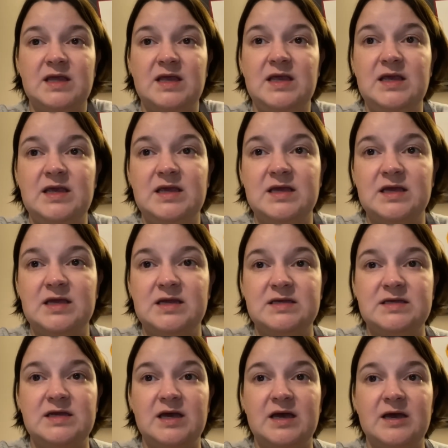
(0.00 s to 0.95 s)

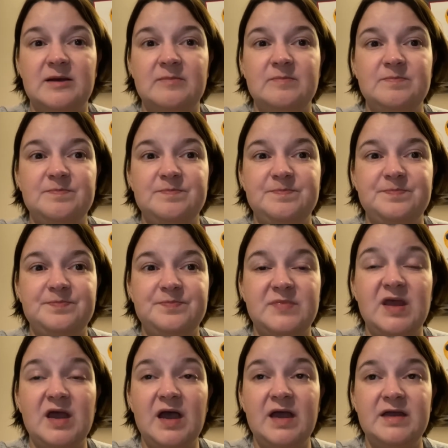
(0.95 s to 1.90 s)
And
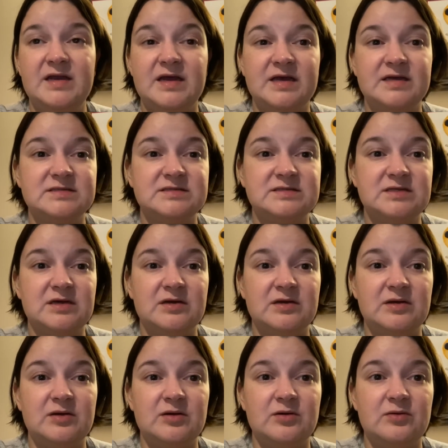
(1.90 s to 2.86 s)
yeah, I'd asked
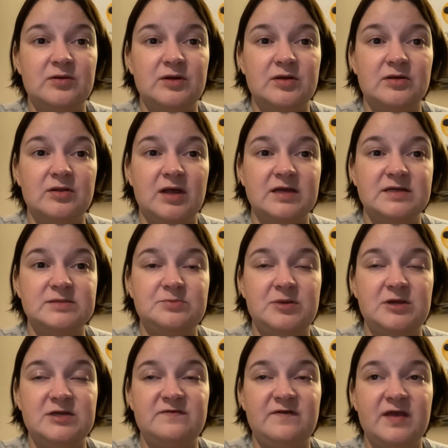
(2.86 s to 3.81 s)
what your last
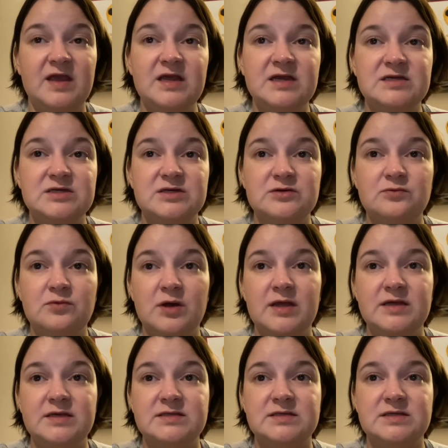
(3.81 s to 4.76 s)
beach vacation
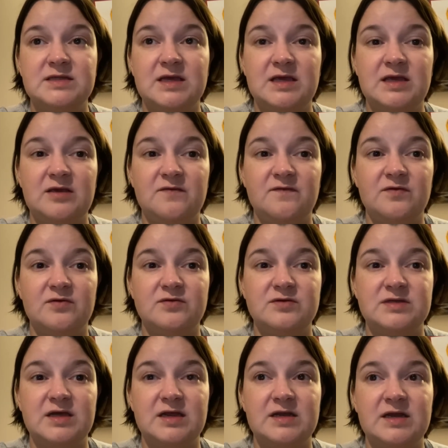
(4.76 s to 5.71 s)
was, and thank you for
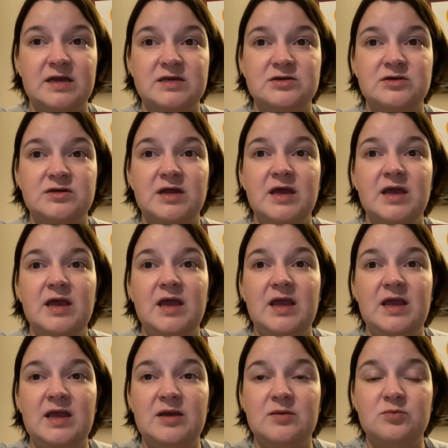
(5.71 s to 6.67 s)
those that had entered.
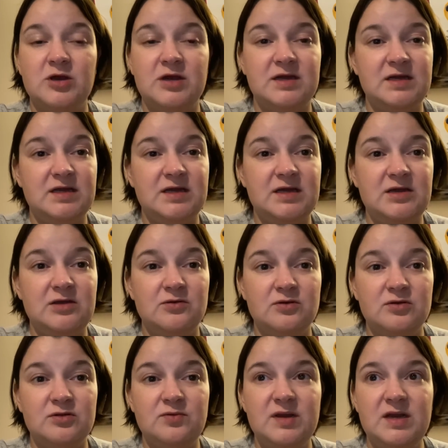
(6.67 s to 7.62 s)
And Brandy, you
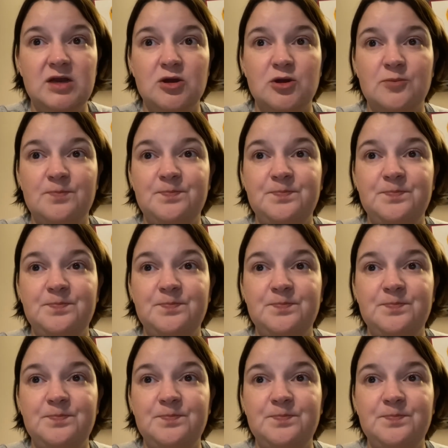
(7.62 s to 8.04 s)
were the winner.